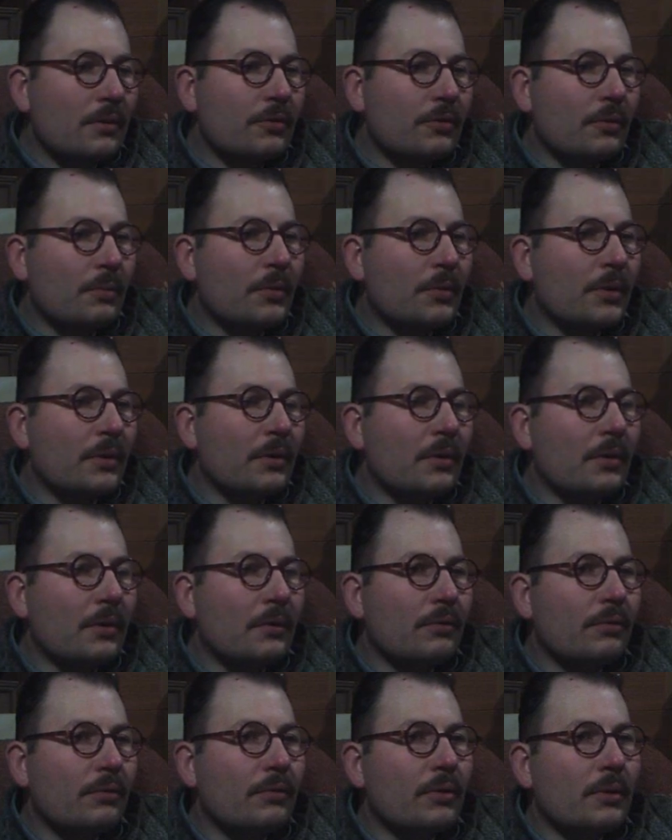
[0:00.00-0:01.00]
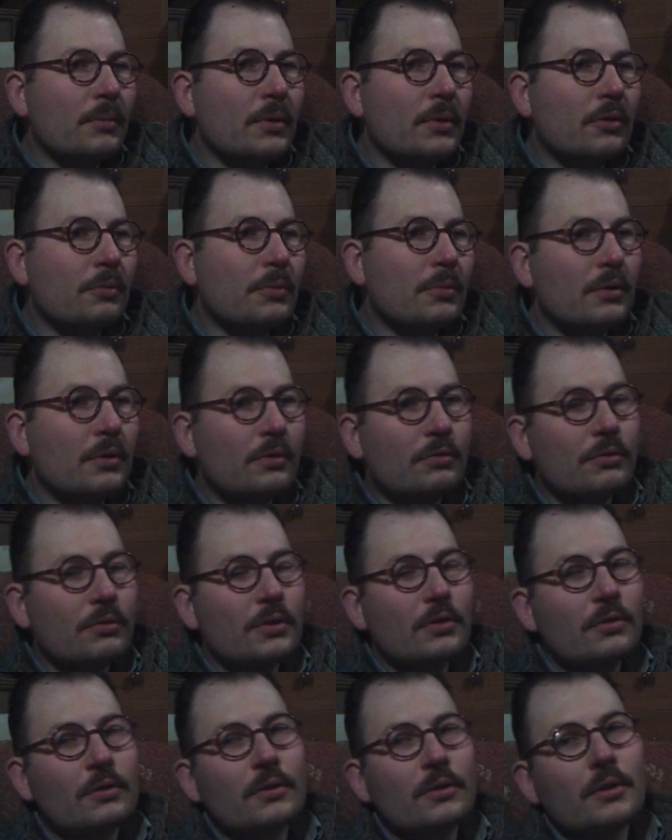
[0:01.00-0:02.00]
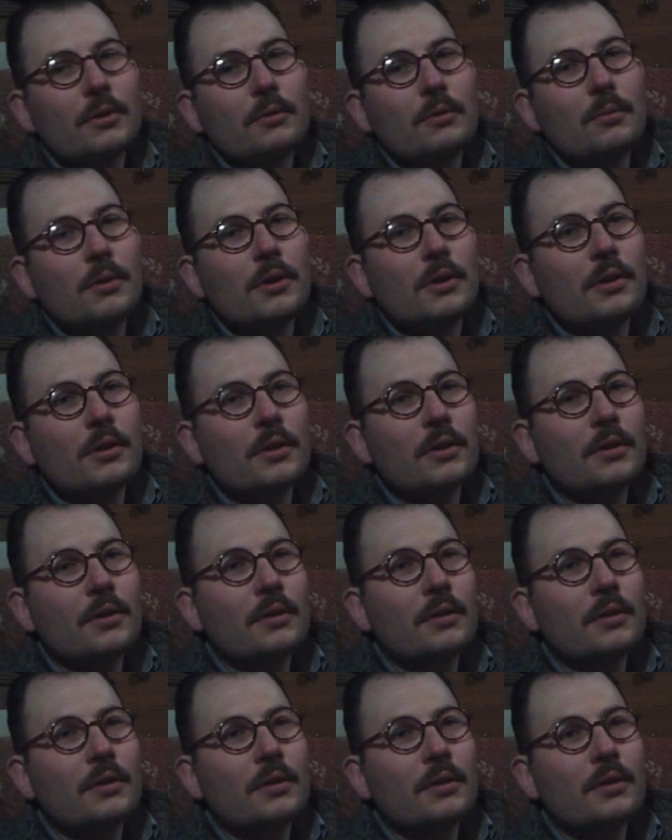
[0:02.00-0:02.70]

something that I've experienced recently at work.